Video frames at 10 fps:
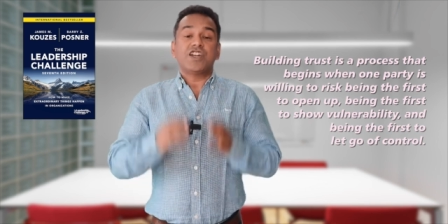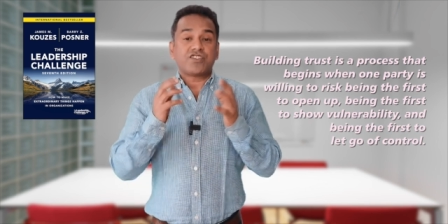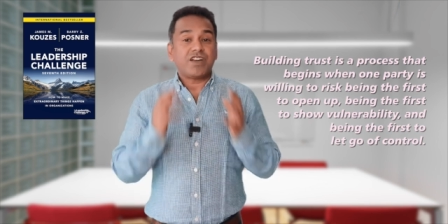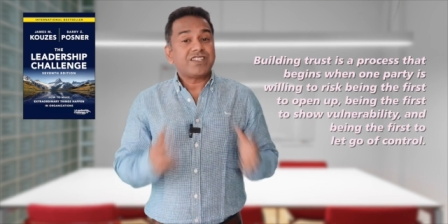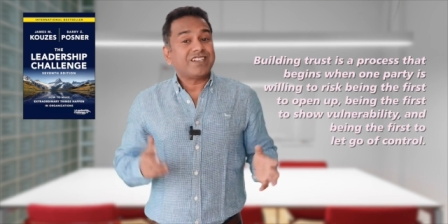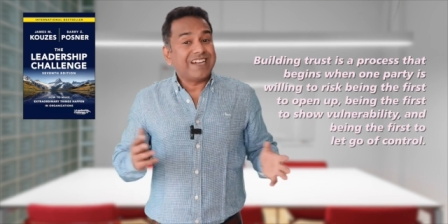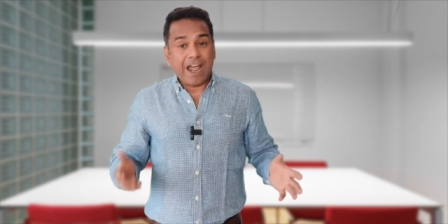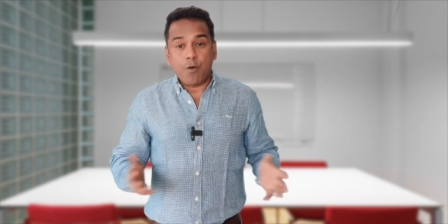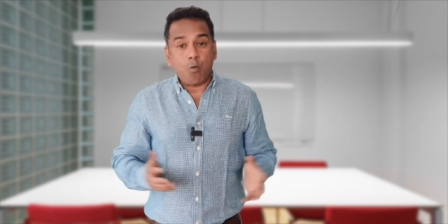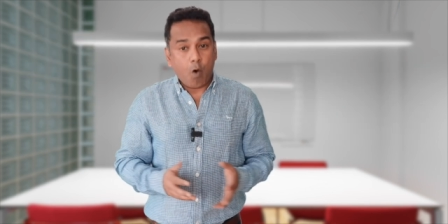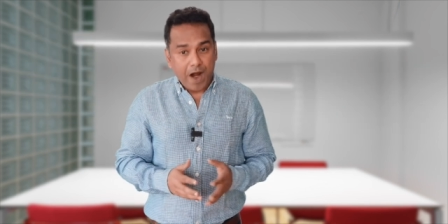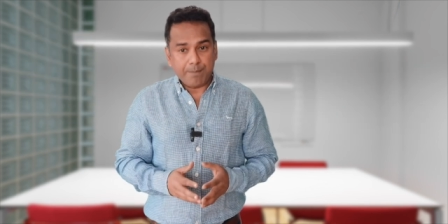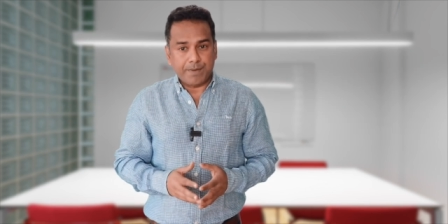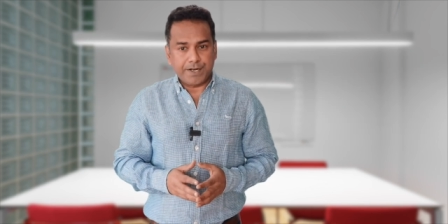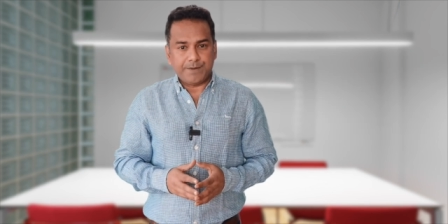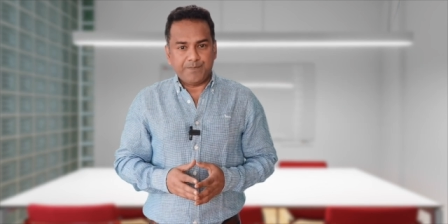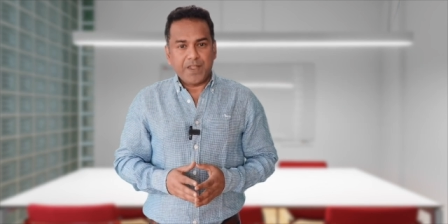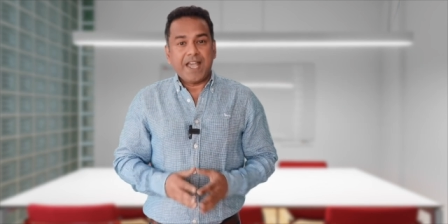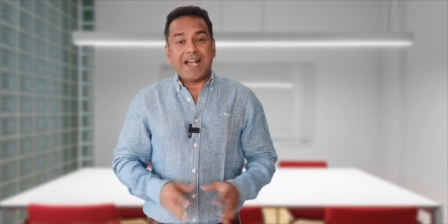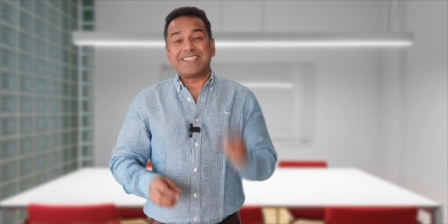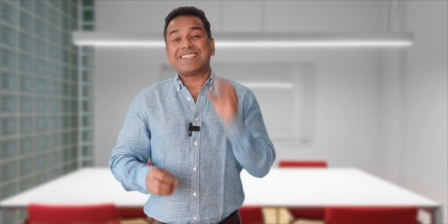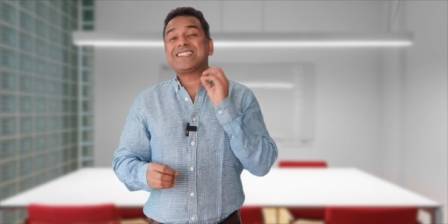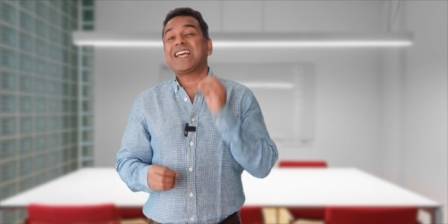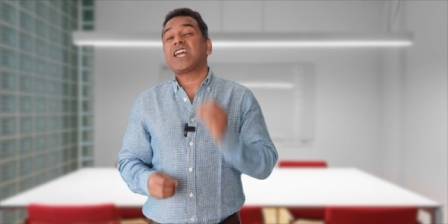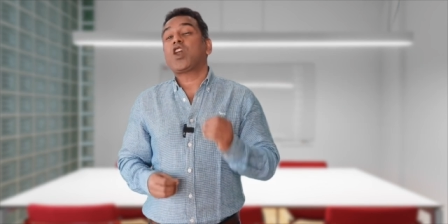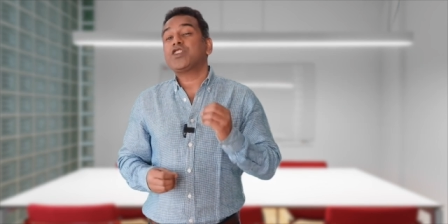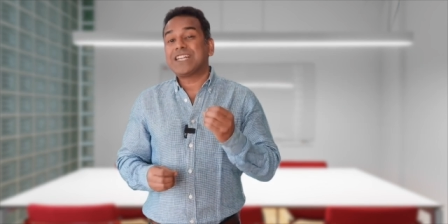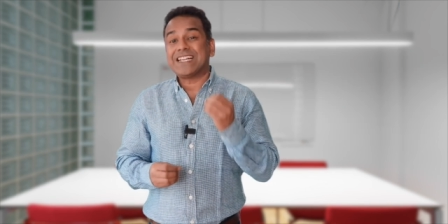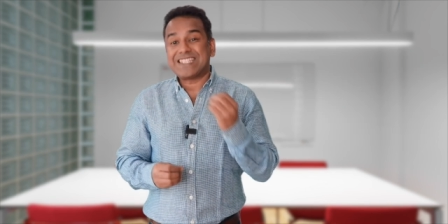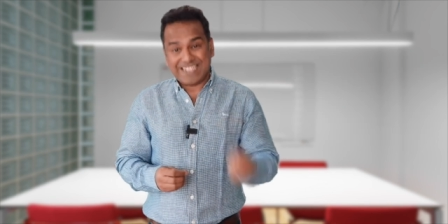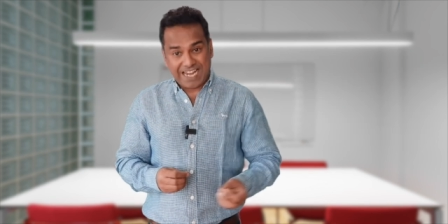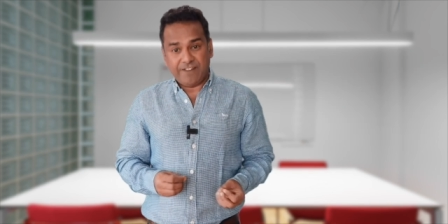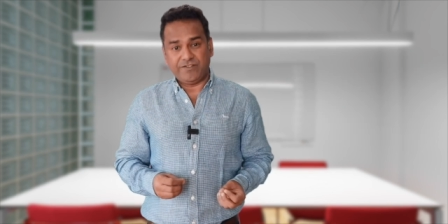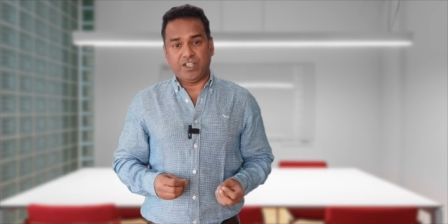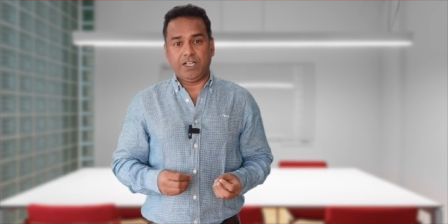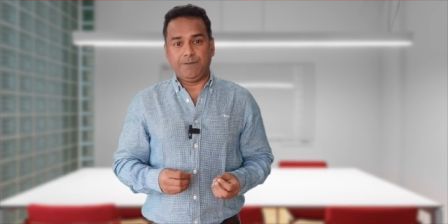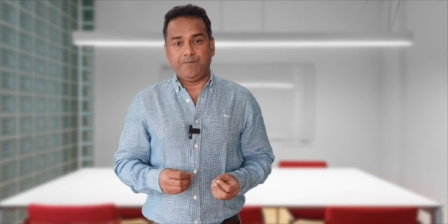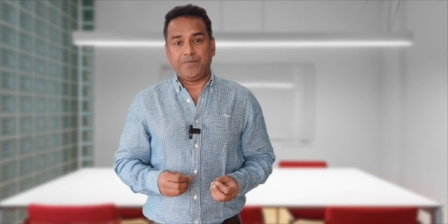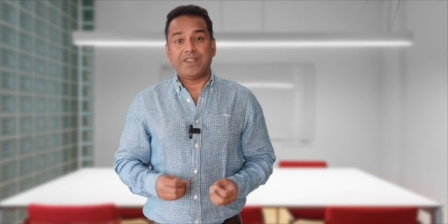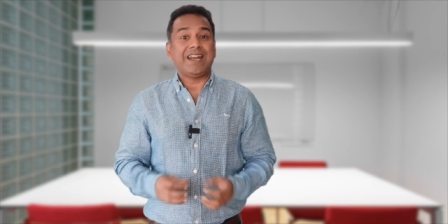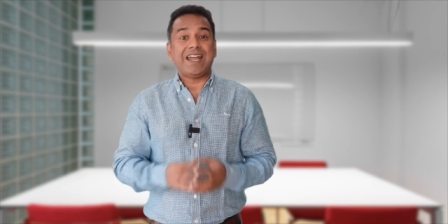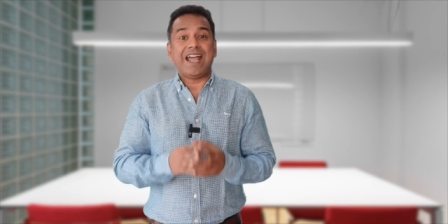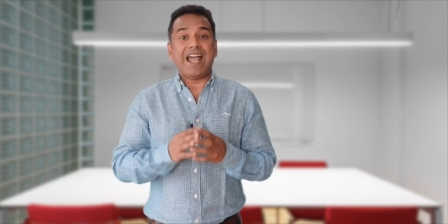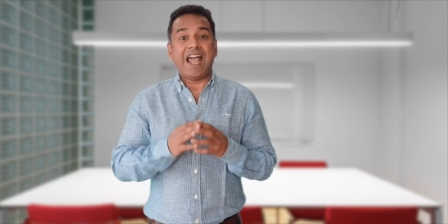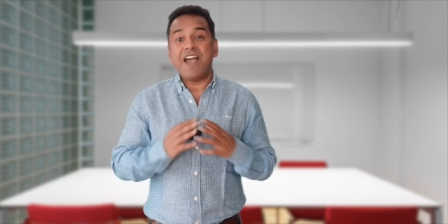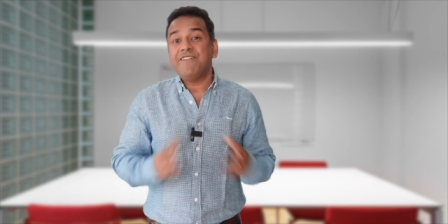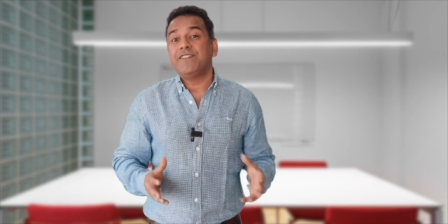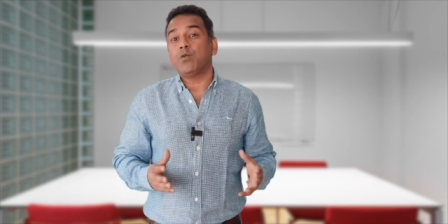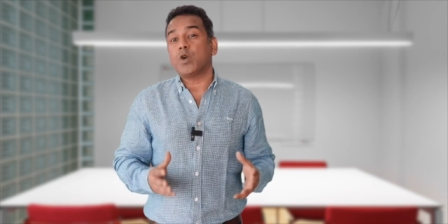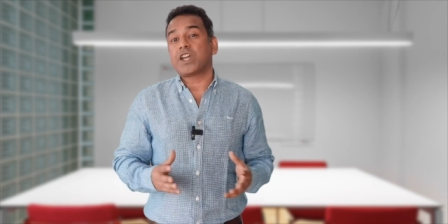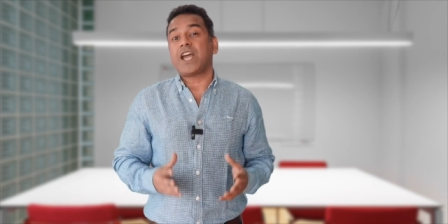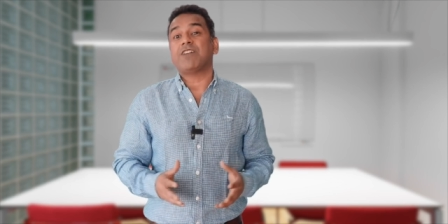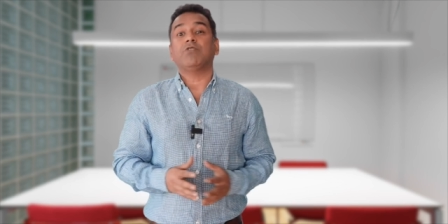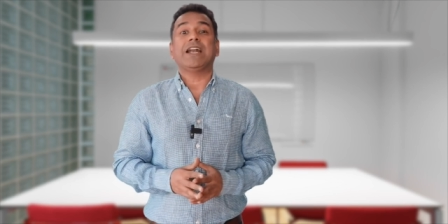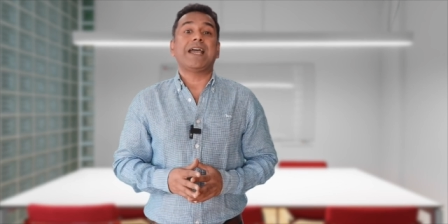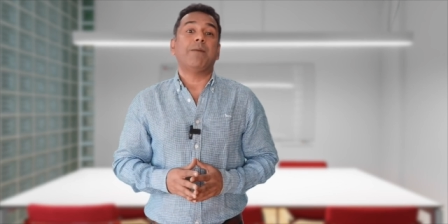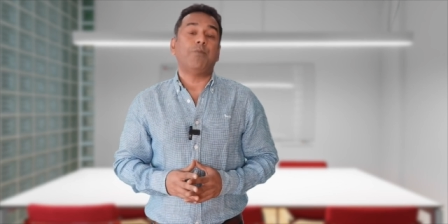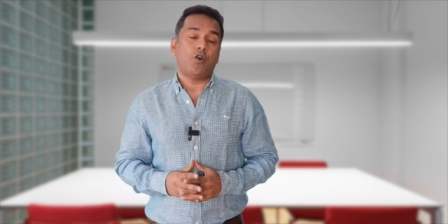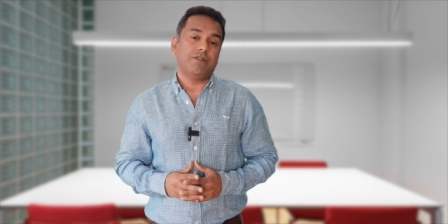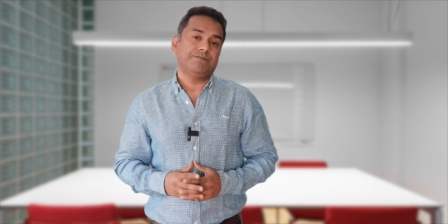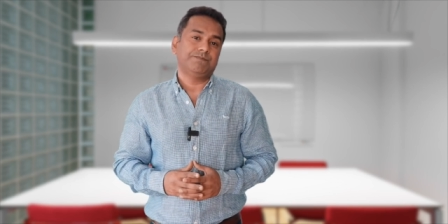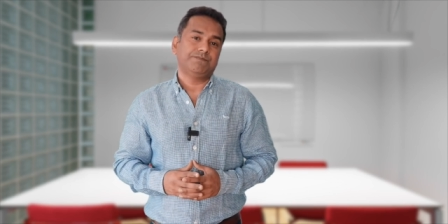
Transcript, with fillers: Trusted environment has the psychological safety that everyone can rely upon.